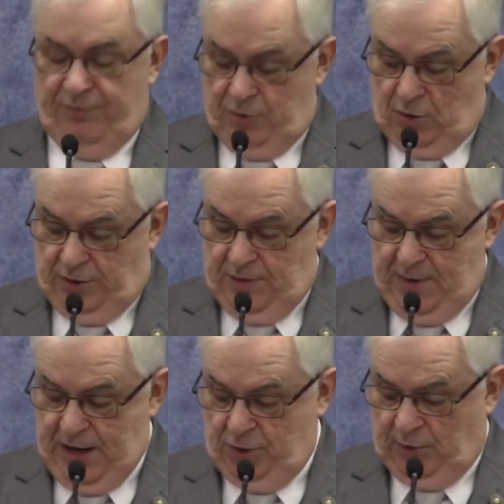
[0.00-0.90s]
No, he
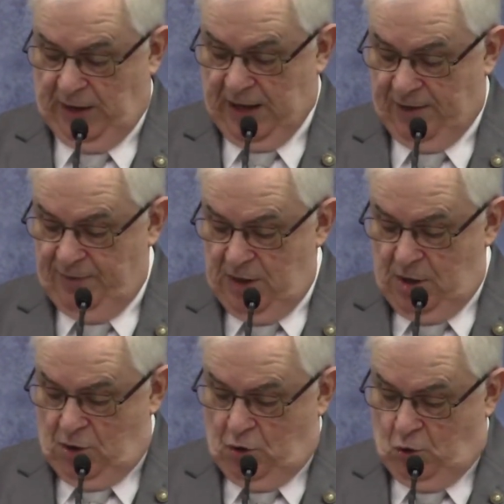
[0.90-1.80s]
made you alive,
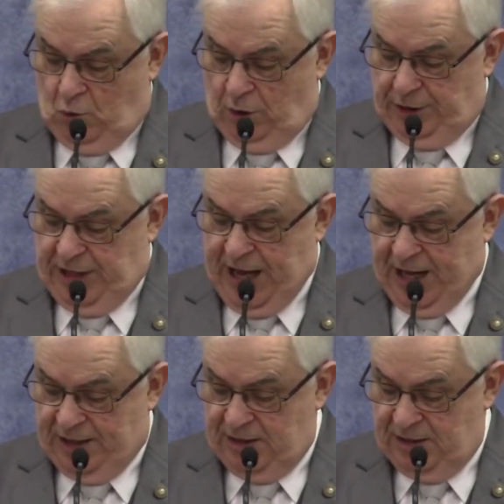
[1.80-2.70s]
who were
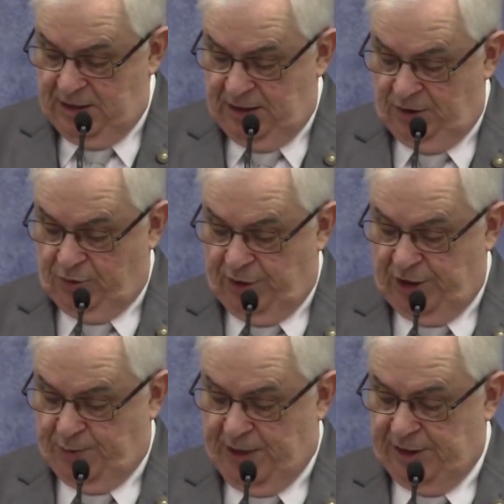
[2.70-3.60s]
dead in
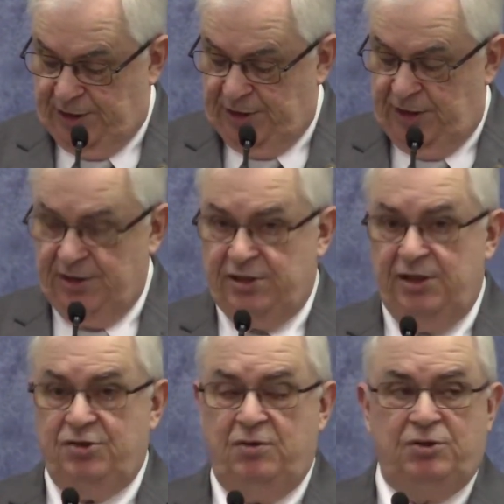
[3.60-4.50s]
trespasses and
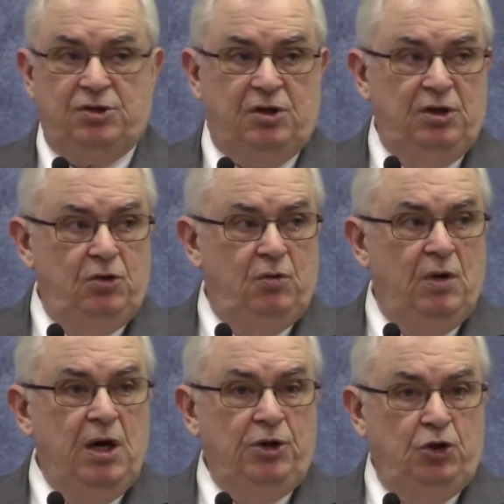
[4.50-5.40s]
sins. You
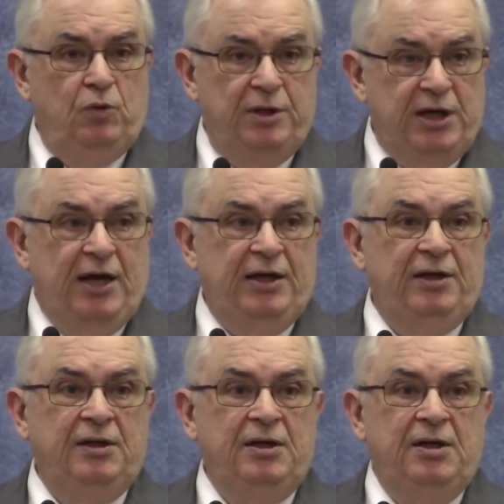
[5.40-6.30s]
were dying.